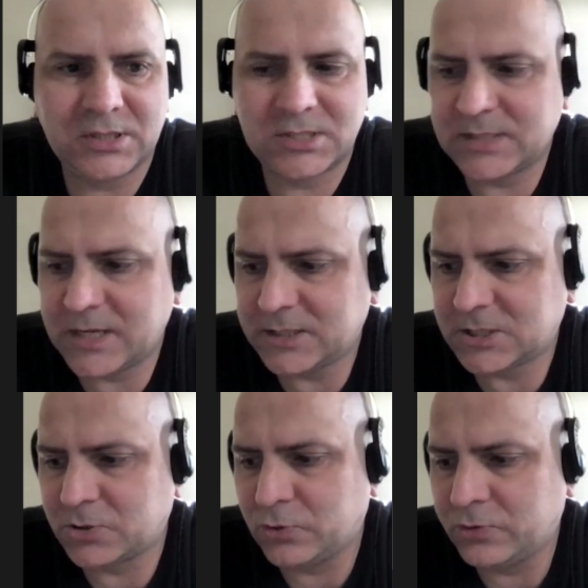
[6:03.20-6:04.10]
but
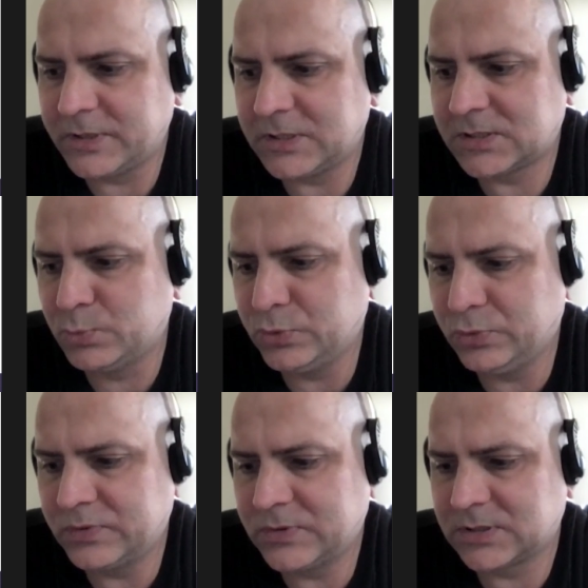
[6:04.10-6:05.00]
that always
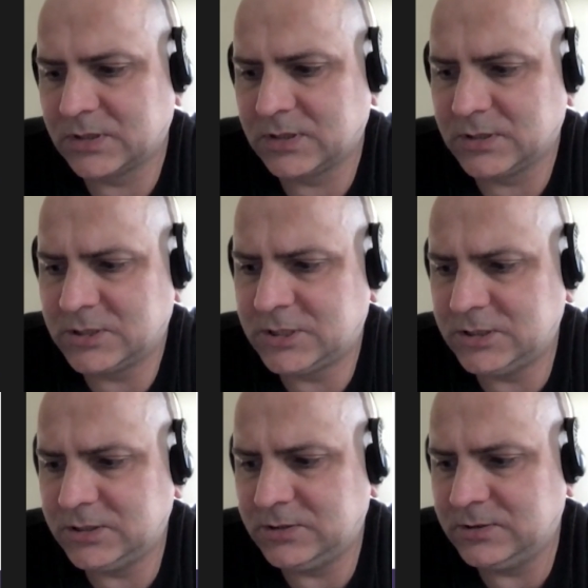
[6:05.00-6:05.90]
moves
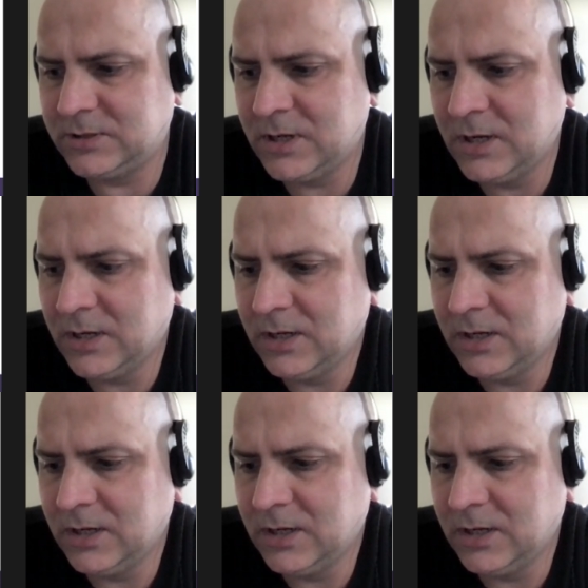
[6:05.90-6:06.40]
to